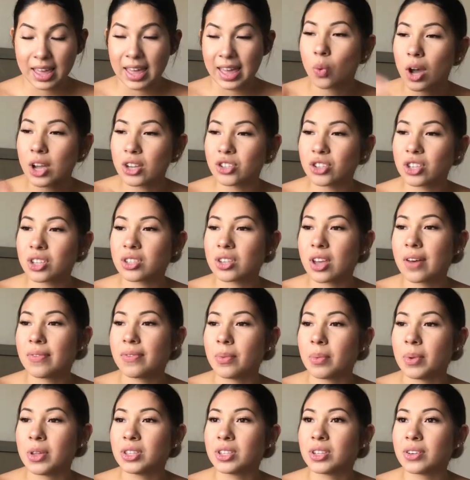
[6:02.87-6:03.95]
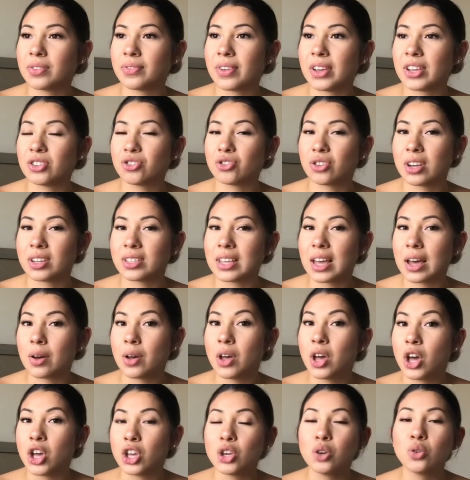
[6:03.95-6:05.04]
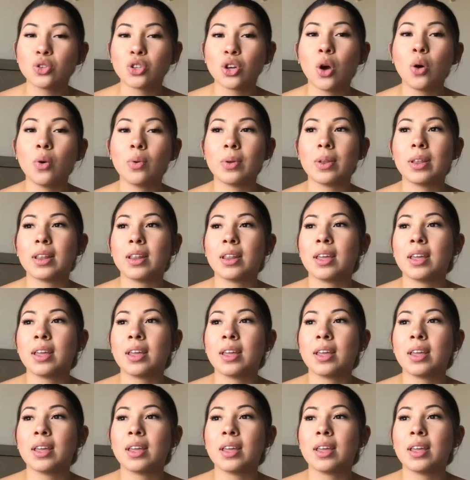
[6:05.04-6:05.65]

Wash this off, and once your face dries out, you don't